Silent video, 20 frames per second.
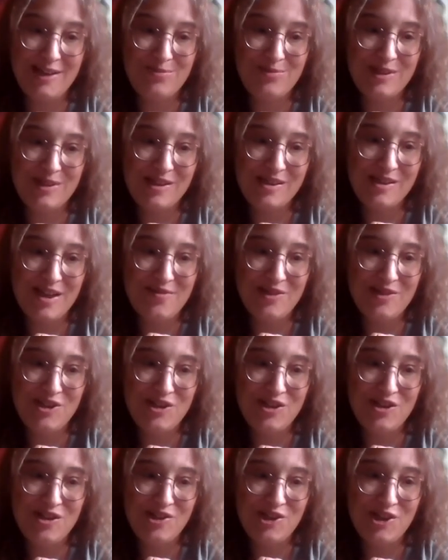with Sarah
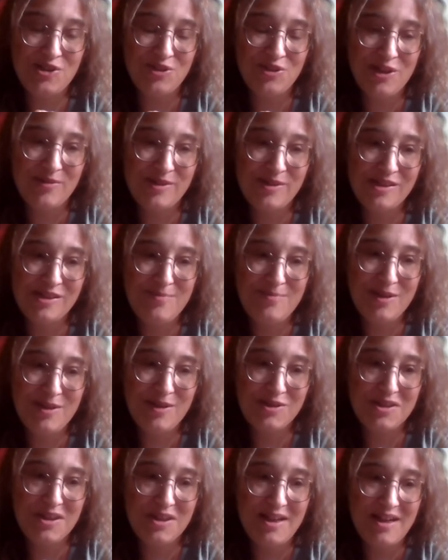Churchill. There was so
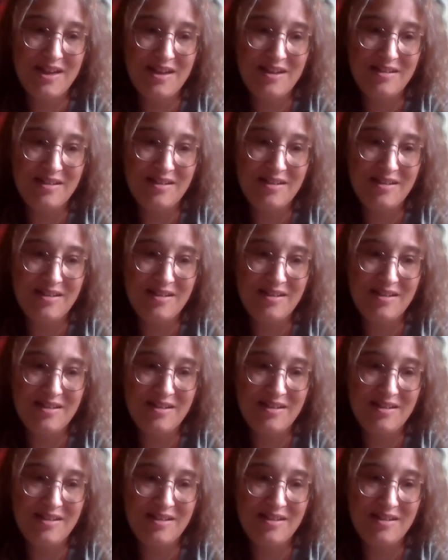much there.